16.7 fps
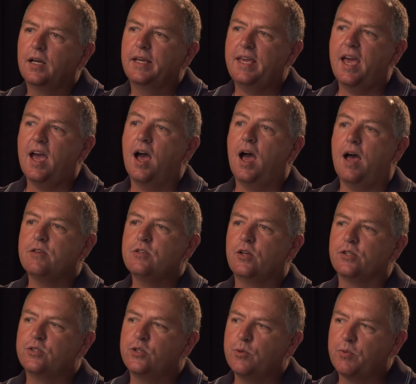Yeah, I was
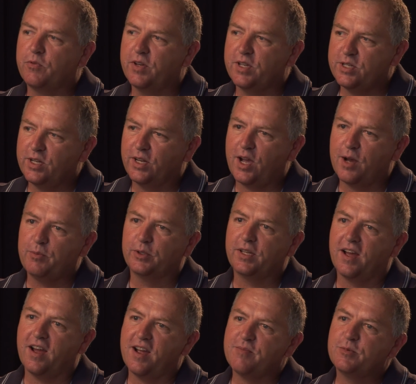on supervision a couple
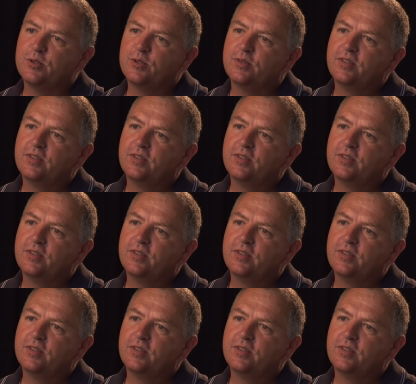times.